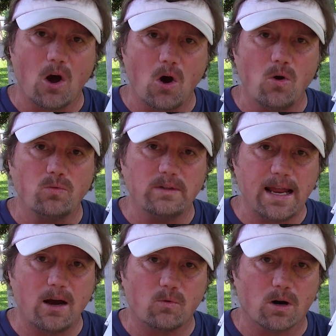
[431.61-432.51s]
own
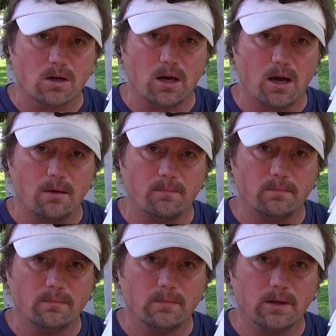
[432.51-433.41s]
network up.
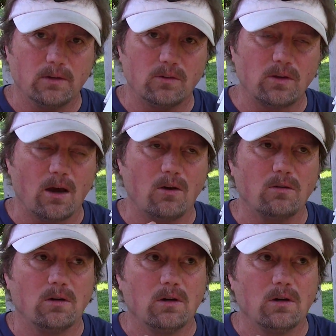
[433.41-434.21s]
So